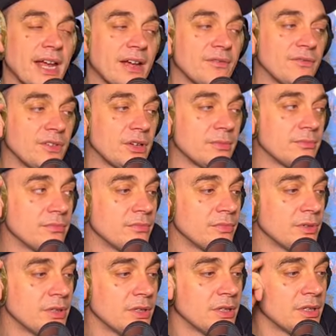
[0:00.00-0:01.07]
have, um,
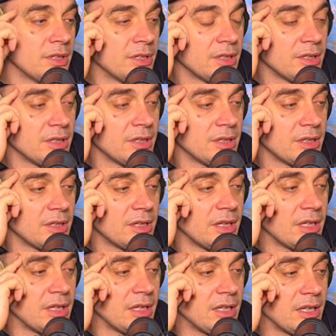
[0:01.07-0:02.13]

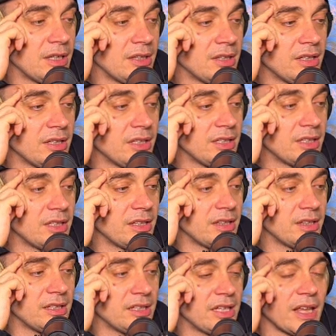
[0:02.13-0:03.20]
uh,
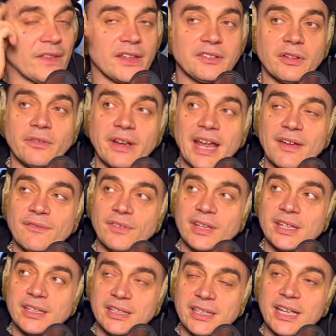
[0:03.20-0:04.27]
yeah, they don't Stop. have
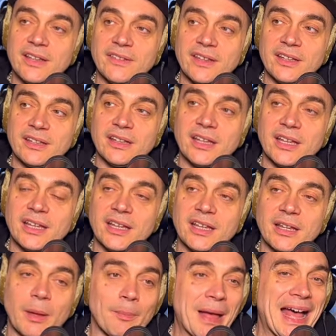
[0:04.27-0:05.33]
a yeah they,
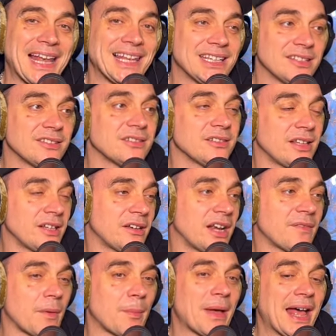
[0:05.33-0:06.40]
uh, a palette. They
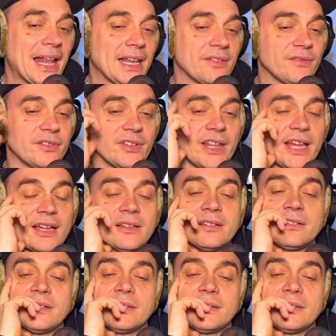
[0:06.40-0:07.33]
don't have a palette for that.